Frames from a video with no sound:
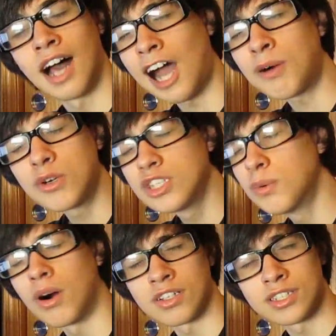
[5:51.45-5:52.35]
How are
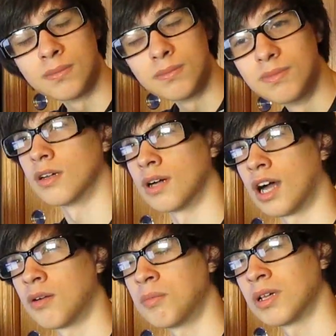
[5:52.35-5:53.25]
you awesome?
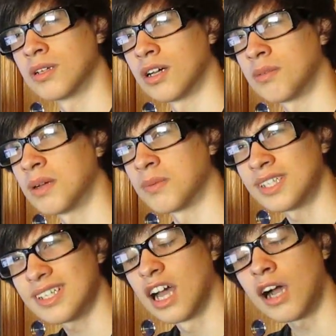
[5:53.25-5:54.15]
How am I
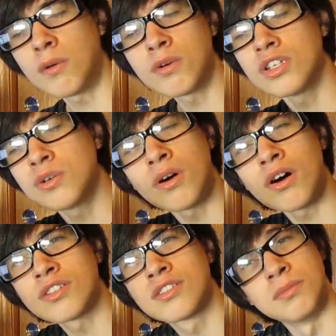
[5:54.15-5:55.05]
what? How are you
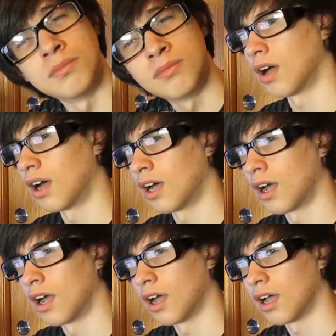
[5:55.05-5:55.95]
awesome?
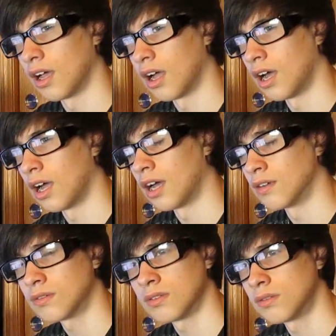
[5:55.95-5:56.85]
I
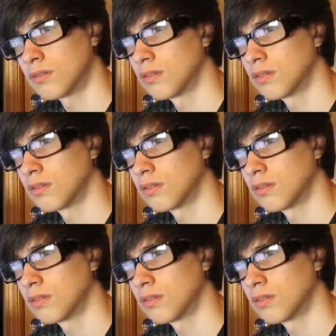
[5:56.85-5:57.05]
don't know.